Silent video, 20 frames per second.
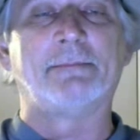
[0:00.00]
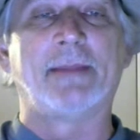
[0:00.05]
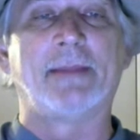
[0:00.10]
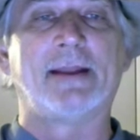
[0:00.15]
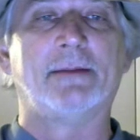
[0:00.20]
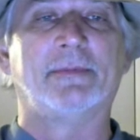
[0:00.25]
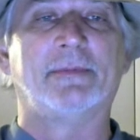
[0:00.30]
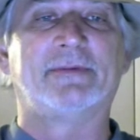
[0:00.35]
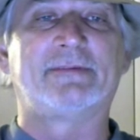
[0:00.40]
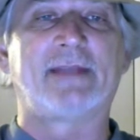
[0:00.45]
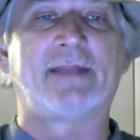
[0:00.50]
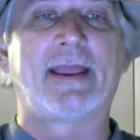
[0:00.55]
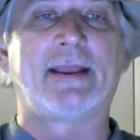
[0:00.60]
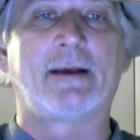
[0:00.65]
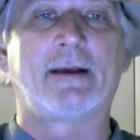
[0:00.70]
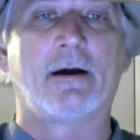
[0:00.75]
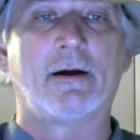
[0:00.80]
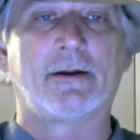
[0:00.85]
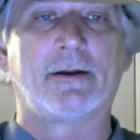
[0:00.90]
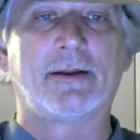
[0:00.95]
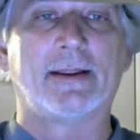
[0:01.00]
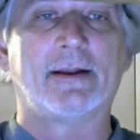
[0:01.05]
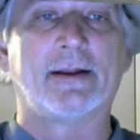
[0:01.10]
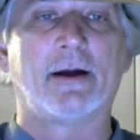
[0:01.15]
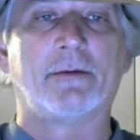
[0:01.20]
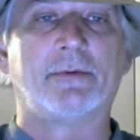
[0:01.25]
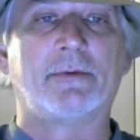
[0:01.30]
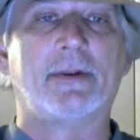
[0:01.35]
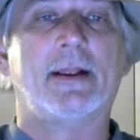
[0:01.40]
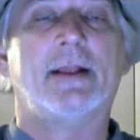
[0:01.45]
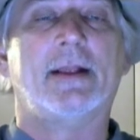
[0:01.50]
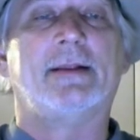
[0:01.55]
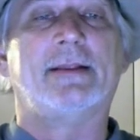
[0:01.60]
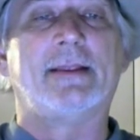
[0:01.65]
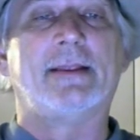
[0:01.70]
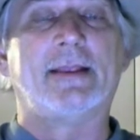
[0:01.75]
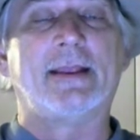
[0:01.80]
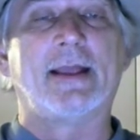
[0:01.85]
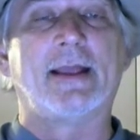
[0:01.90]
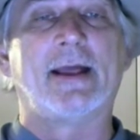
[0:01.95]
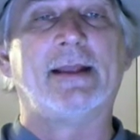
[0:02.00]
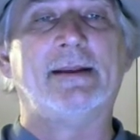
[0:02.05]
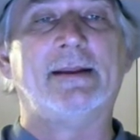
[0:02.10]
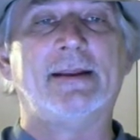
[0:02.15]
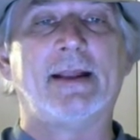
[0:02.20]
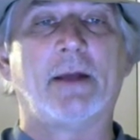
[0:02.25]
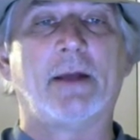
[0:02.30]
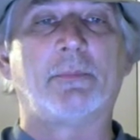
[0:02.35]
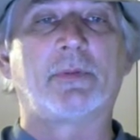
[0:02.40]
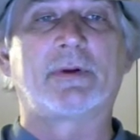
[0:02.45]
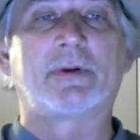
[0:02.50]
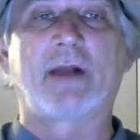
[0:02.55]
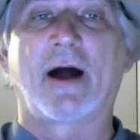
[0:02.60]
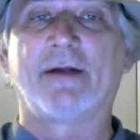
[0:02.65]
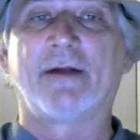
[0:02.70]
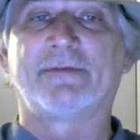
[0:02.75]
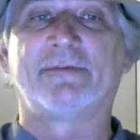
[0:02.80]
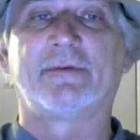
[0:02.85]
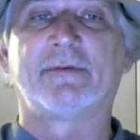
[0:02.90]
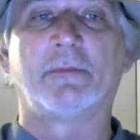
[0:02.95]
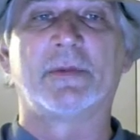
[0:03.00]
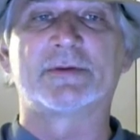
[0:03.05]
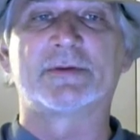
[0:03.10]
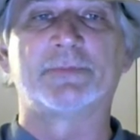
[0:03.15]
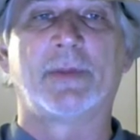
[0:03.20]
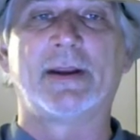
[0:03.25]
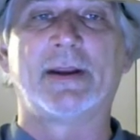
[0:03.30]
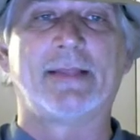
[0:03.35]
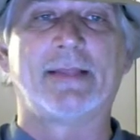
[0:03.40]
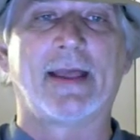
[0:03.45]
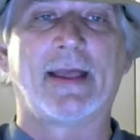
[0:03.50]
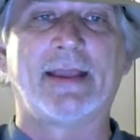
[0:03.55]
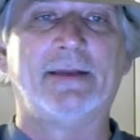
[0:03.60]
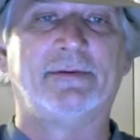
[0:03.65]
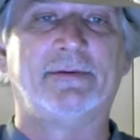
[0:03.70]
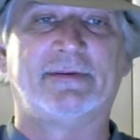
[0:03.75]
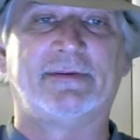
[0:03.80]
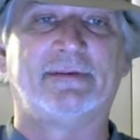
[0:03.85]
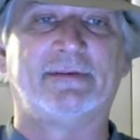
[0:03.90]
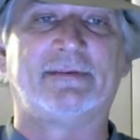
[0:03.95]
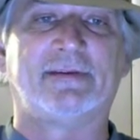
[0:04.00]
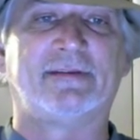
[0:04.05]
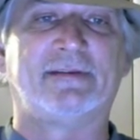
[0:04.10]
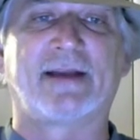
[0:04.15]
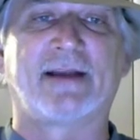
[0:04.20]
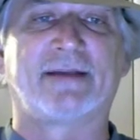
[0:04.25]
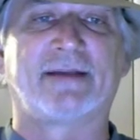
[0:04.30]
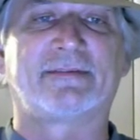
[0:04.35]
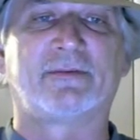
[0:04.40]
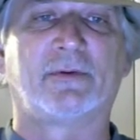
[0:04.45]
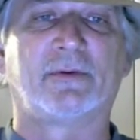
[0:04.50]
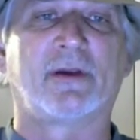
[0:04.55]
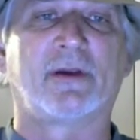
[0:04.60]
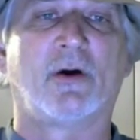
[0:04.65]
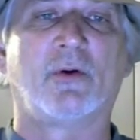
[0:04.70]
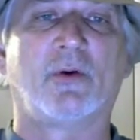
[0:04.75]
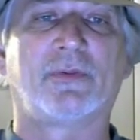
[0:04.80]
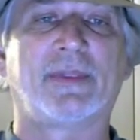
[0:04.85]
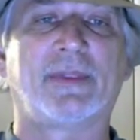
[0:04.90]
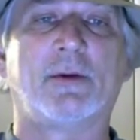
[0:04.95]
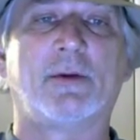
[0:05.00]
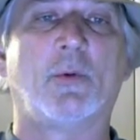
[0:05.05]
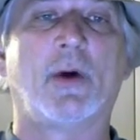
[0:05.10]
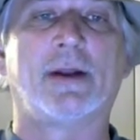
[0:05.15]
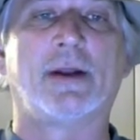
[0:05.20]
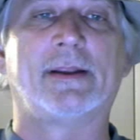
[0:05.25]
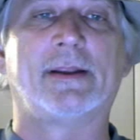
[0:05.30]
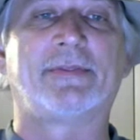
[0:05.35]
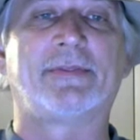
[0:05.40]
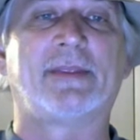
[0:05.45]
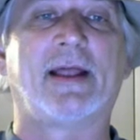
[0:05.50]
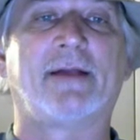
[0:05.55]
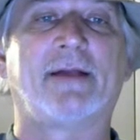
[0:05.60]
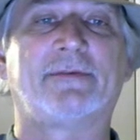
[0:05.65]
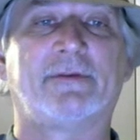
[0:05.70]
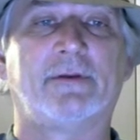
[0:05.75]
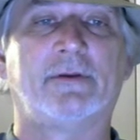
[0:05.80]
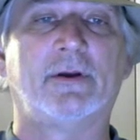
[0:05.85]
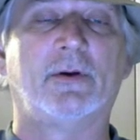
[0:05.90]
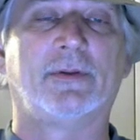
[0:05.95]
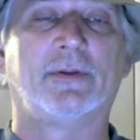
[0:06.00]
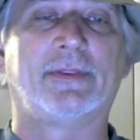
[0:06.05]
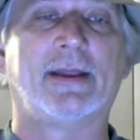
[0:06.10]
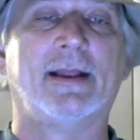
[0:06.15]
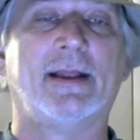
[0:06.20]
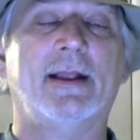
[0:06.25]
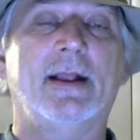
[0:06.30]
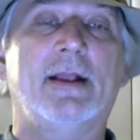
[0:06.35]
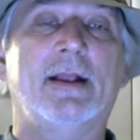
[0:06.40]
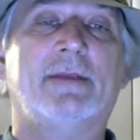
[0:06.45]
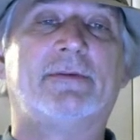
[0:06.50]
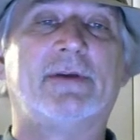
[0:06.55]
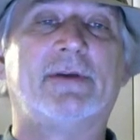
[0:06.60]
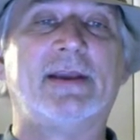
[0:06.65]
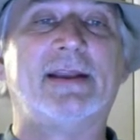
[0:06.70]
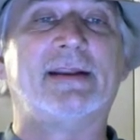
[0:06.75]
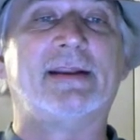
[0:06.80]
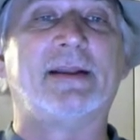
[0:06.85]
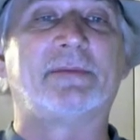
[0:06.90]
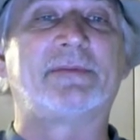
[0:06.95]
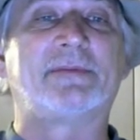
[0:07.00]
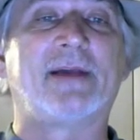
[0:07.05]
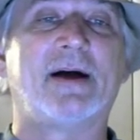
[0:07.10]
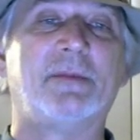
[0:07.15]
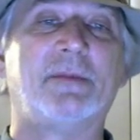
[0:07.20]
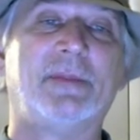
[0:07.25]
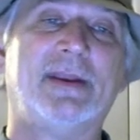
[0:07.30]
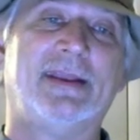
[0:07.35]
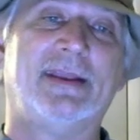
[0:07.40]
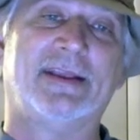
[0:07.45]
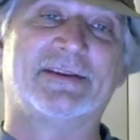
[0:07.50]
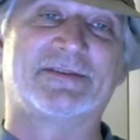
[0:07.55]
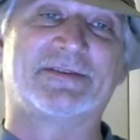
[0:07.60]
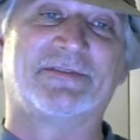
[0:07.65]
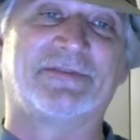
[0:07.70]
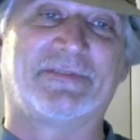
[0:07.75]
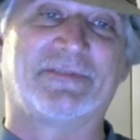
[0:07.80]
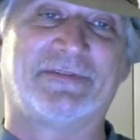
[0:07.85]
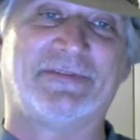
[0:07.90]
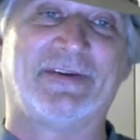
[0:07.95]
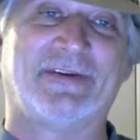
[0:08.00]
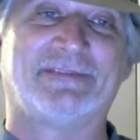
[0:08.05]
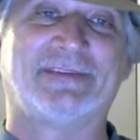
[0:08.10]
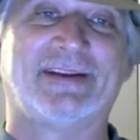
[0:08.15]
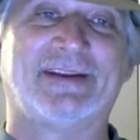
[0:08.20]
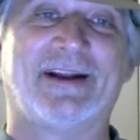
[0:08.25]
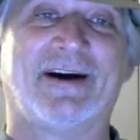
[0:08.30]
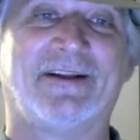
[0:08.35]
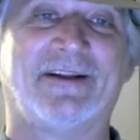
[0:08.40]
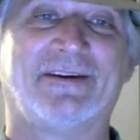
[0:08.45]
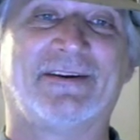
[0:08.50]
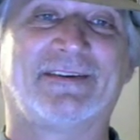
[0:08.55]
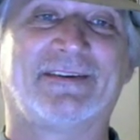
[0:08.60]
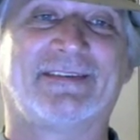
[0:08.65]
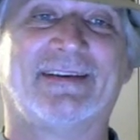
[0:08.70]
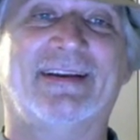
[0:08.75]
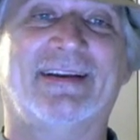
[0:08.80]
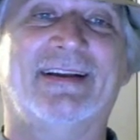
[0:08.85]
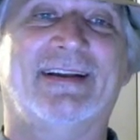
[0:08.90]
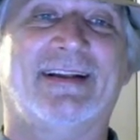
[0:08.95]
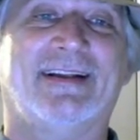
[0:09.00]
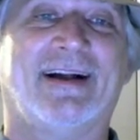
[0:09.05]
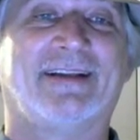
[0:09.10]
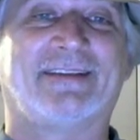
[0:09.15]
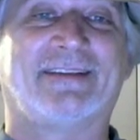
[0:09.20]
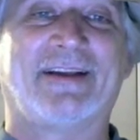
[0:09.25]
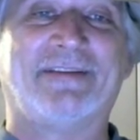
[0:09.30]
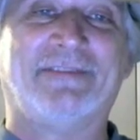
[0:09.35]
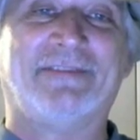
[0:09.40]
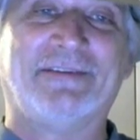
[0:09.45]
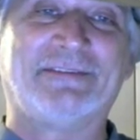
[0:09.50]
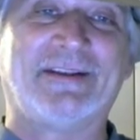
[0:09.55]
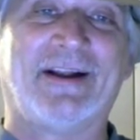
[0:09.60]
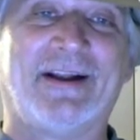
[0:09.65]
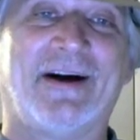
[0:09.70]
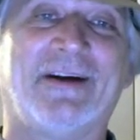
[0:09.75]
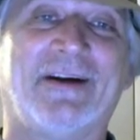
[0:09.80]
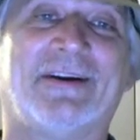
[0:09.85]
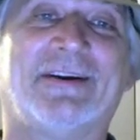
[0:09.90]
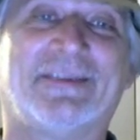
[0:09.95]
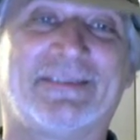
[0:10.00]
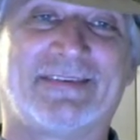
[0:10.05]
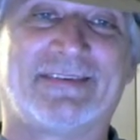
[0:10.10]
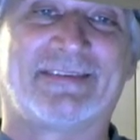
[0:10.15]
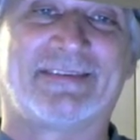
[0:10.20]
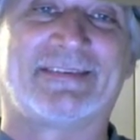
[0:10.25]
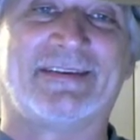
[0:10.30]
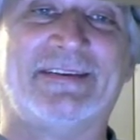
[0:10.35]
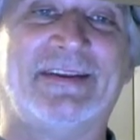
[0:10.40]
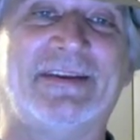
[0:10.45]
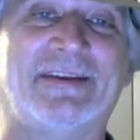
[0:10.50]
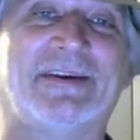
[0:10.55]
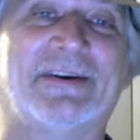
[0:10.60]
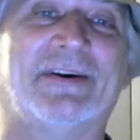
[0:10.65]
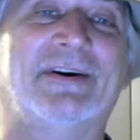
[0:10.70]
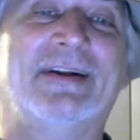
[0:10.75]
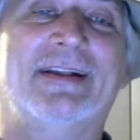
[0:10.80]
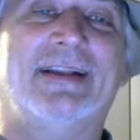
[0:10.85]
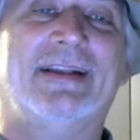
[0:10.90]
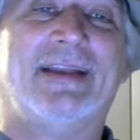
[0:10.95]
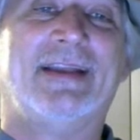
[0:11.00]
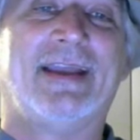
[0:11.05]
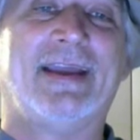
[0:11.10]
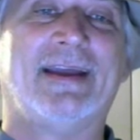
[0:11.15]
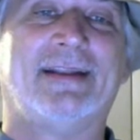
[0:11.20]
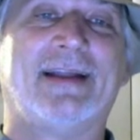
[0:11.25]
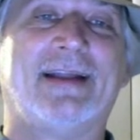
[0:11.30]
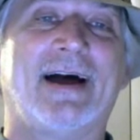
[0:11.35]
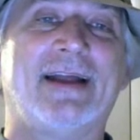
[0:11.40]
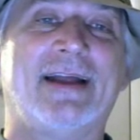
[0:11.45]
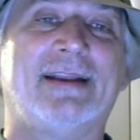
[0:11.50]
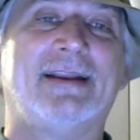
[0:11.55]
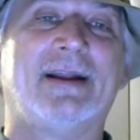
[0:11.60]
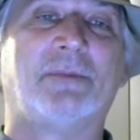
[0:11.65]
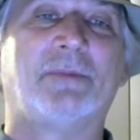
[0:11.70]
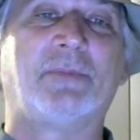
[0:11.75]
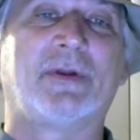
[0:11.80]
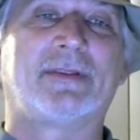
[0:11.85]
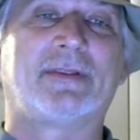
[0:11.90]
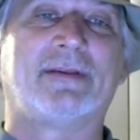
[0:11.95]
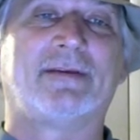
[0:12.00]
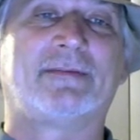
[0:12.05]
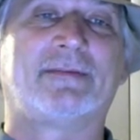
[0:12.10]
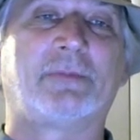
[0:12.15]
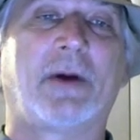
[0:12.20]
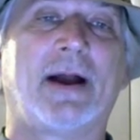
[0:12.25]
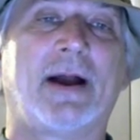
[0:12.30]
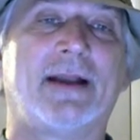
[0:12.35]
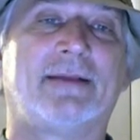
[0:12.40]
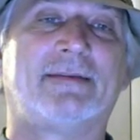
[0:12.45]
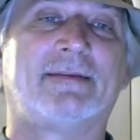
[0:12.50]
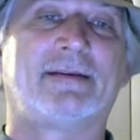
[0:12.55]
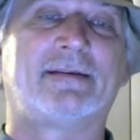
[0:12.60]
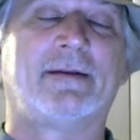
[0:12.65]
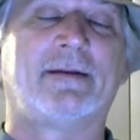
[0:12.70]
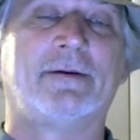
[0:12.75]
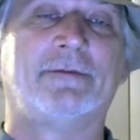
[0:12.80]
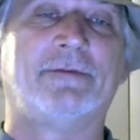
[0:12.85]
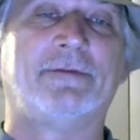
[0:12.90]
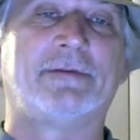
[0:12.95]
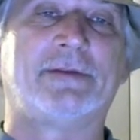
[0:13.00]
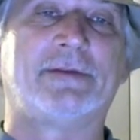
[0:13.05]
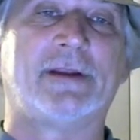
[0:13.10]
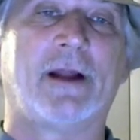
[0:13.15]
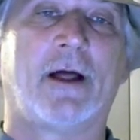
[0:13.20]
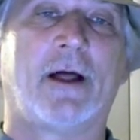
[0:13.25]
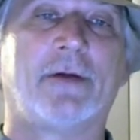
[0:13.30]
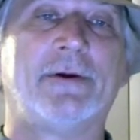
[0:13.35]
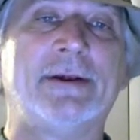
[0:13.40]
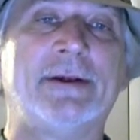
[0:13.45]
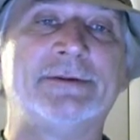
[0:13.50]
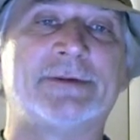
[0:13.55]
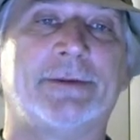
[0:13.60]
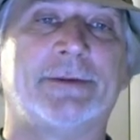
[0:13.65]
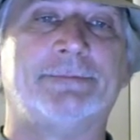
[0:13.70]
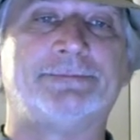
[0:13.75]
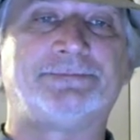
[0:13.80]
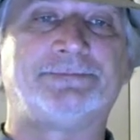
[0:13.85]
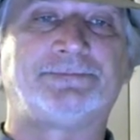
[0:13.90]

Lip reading: made a mistake on it, he ended up costing so much money that he was just disgusted with the whole thing and wanted nothing else to do with it. So he ended up selling me the engine for $50. I was like, $50? This is a deal, and I ended up with this probably $650 engine.